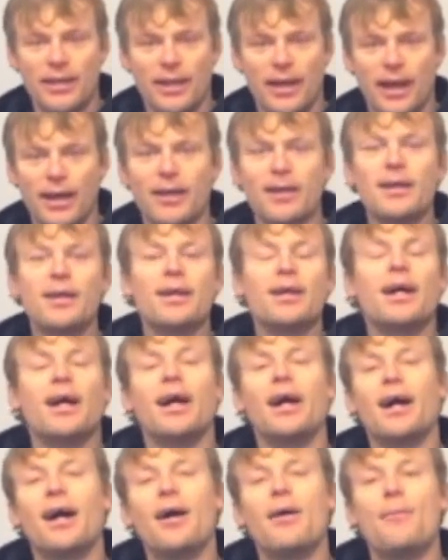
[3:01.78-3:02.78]
there.
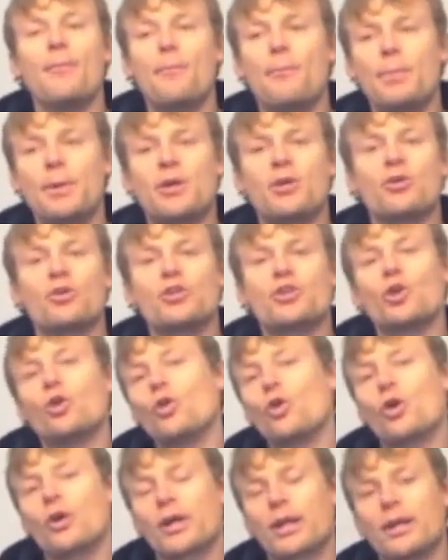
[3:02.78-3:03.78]
Because you're
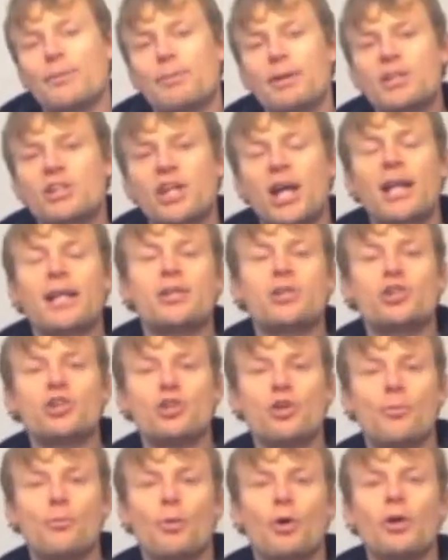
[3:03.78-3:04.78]
not going to be challenging
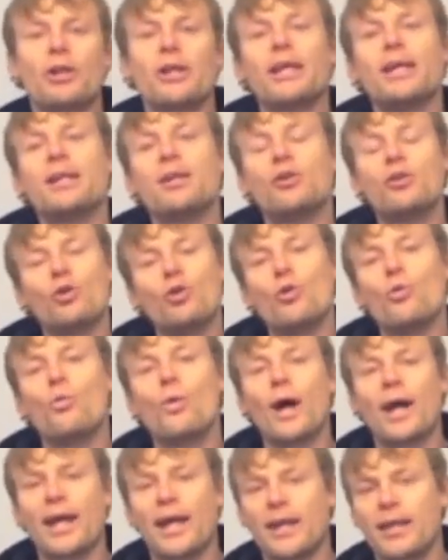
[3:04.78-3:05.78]
your body in a new
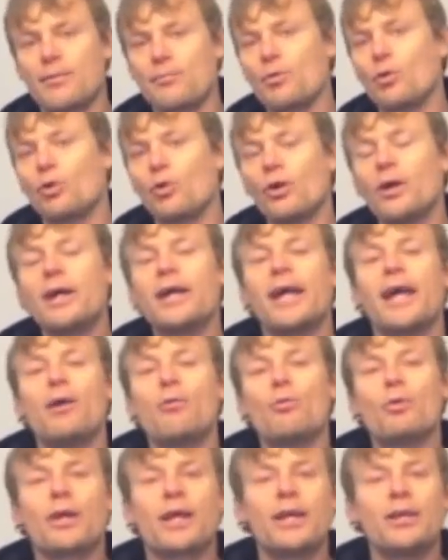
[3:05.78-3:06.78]
way anymore. It
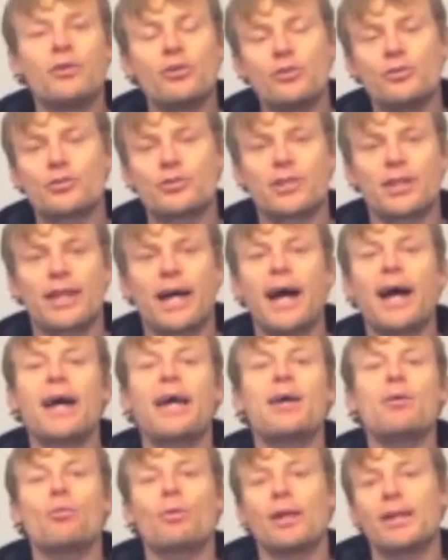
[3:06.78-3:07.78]
will get used to
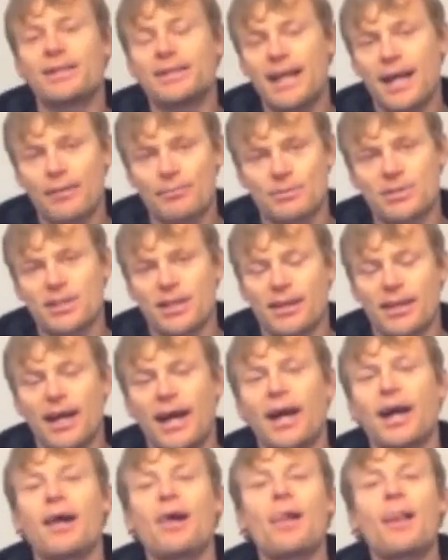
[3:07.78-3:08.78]
that, it will adapt to
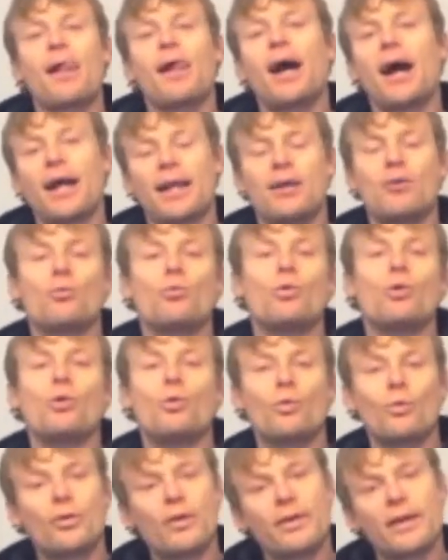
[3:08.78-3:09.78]
that, and it
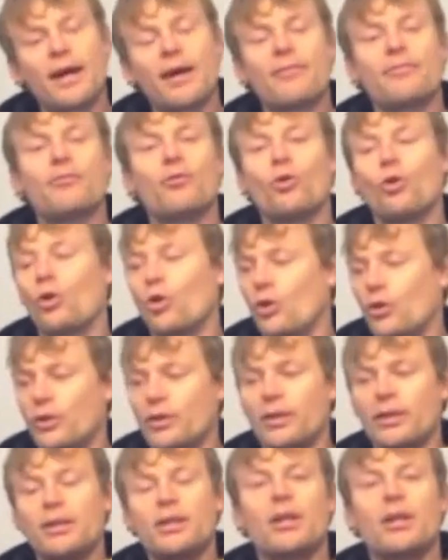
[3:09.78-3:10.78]
will therefore,
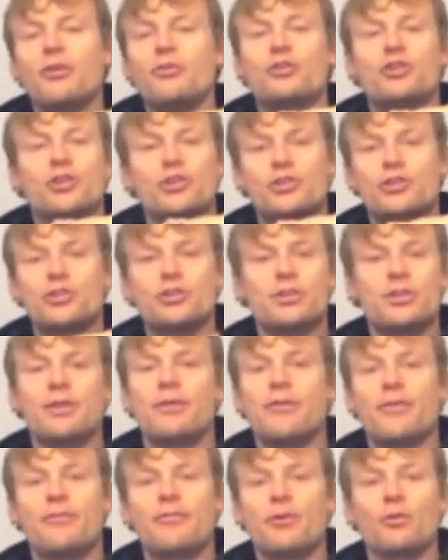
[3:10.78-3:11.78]
just
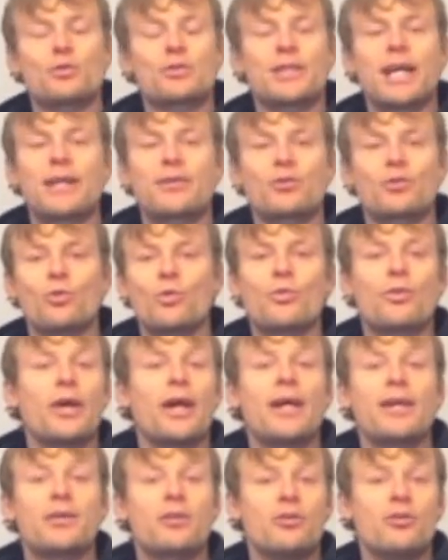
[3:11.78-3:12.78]
feel settled
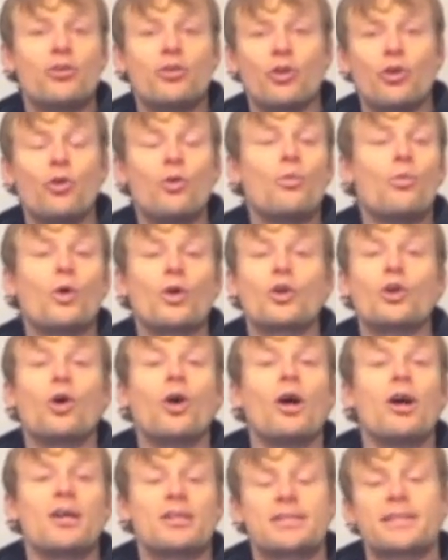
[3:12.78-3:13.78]
that it can do what
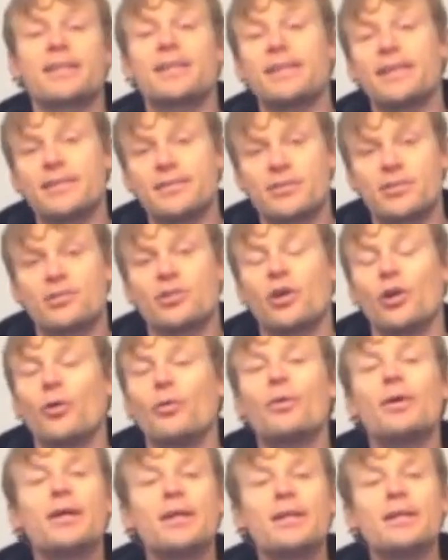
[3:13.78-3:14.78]
you're asking it to
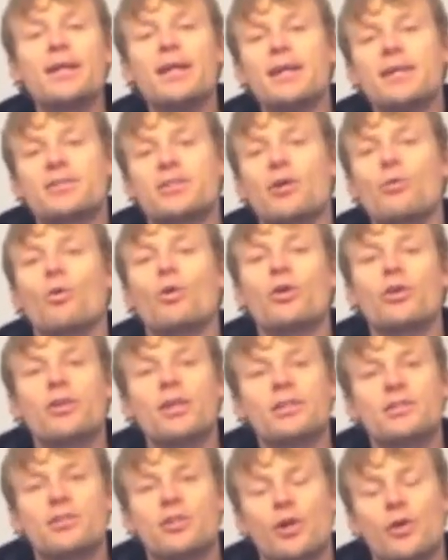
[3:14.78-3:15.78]
do. So what you
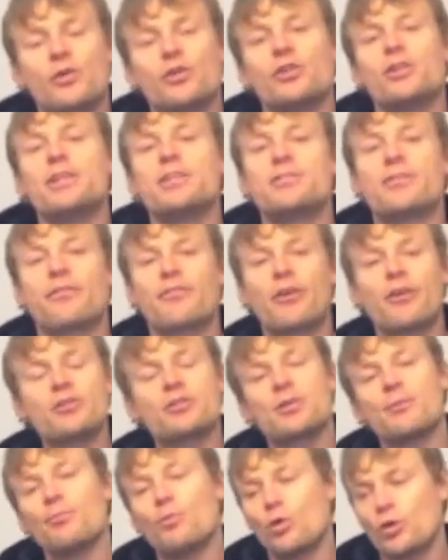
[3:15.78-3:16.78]
need to do is you need to throw
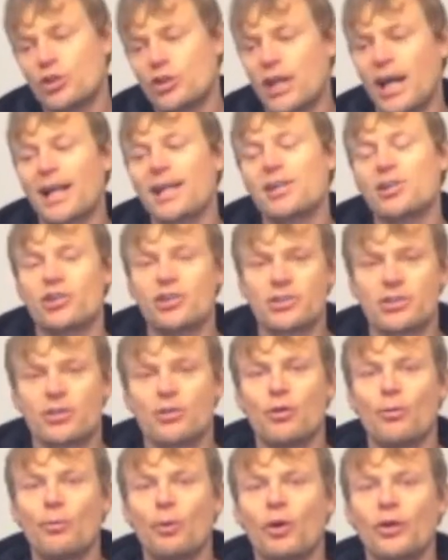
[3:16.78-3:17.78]
some more challenges
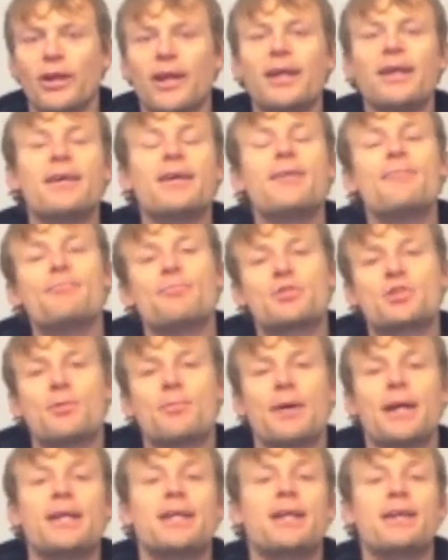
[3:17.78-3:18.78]
at your body to
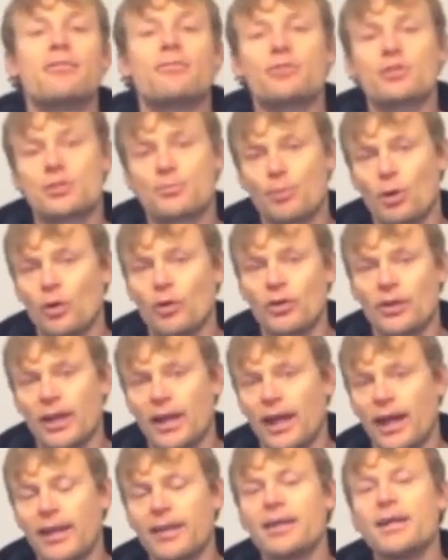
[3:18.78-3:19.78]
make it respond
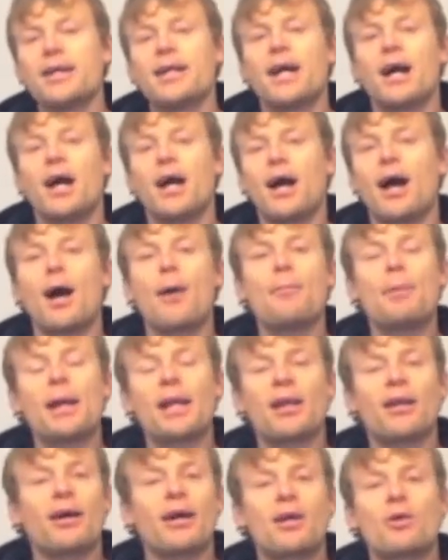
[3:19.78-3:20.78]
again. A
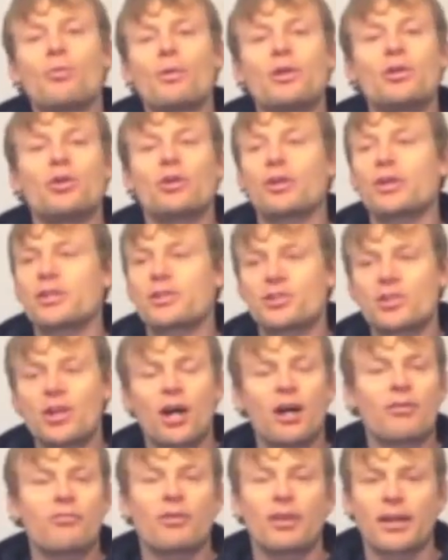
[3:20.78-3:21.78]
bit like when you're going to
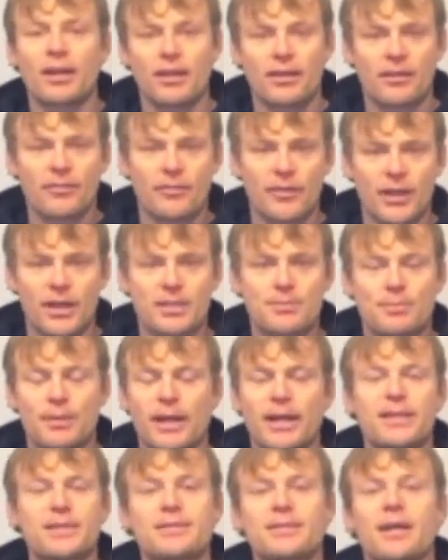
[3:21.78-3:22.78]
start running in the first
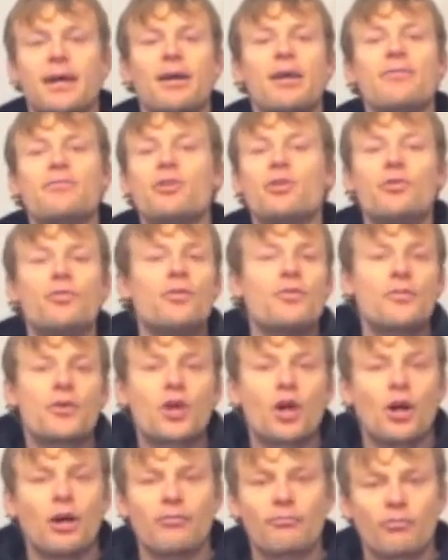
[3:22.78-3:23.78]
place. Now, if you
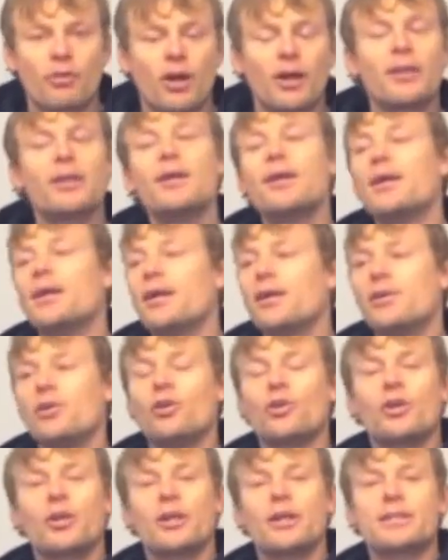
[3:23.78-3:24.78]
can't run,
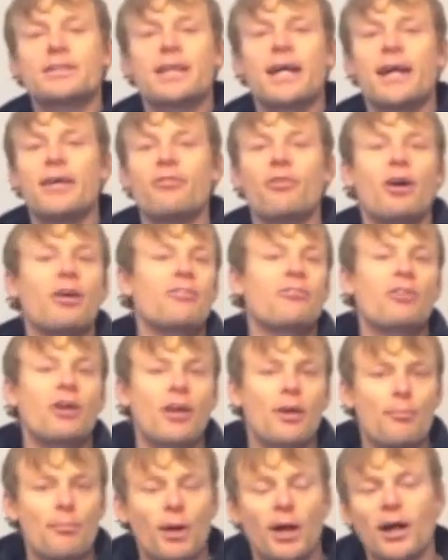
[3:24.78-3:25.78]
you're going to say, right,
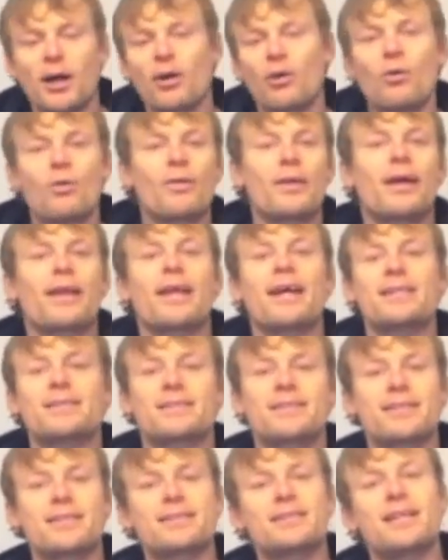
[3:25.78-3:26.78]
run a mile. Now that's
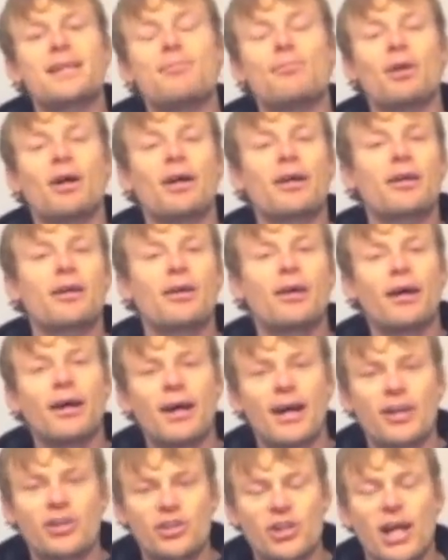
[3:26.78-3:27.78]
going to seem like
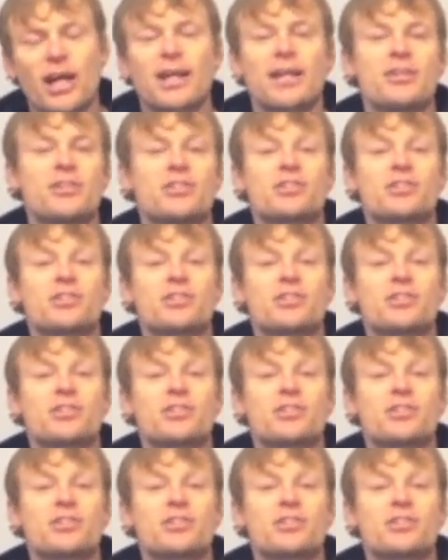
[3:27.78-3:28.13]
a challenge.